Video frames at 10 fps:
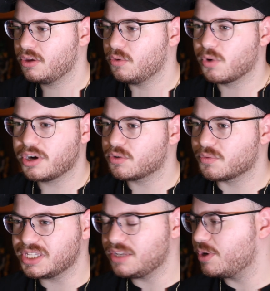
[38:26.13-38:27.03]
We're in a
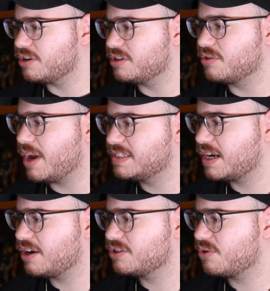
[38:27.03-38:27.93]
really weird gray
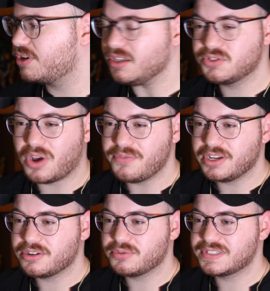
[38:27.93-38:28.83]
territory, so I
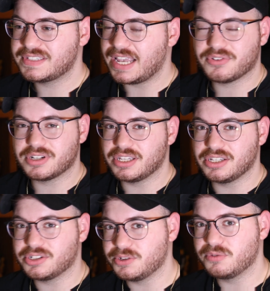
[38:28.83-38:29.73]
figured it was safer to
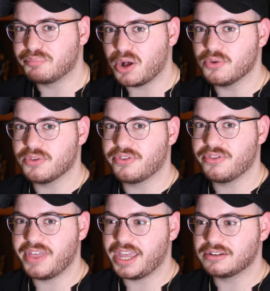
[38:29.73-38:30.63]
include both
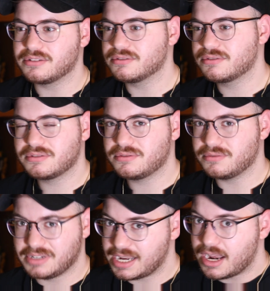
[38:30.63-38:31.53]
than
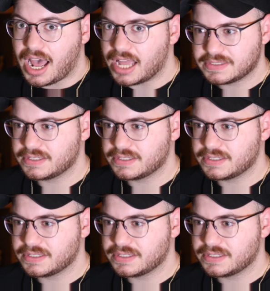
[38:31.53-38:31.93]
not.